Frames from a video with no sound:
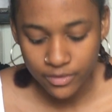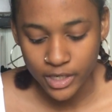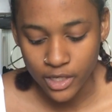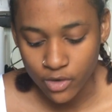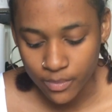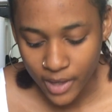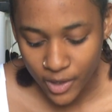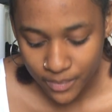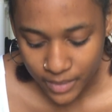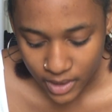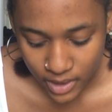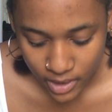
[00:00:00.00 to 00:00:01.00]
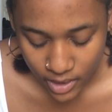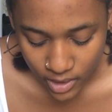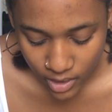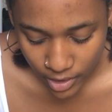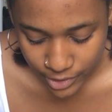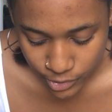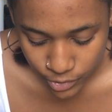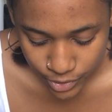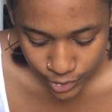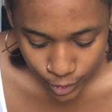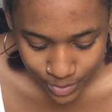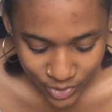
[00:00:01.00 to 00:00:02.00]
video about me on
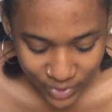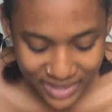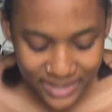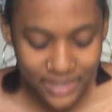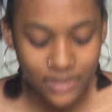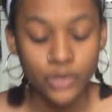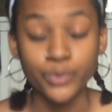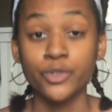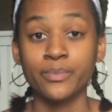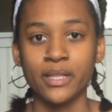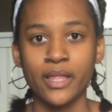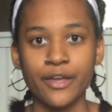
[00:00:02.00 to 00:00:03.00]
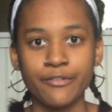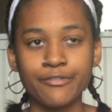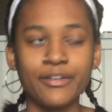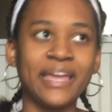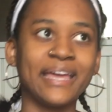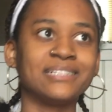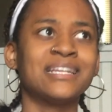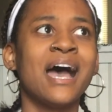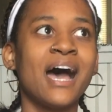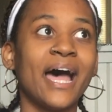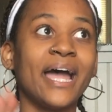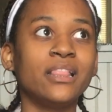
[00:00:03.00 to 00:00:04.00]
YouTube threatening to ruin my life, and
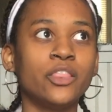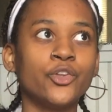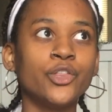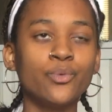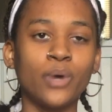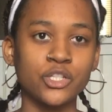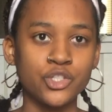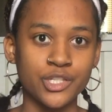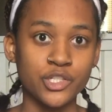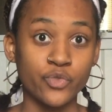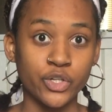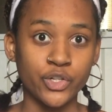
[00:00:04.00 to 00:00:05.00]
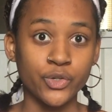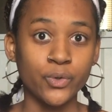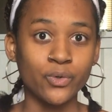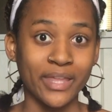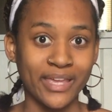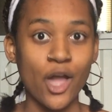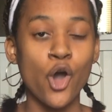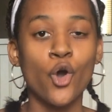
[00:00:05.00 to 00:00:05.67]
I literally watched this video, like,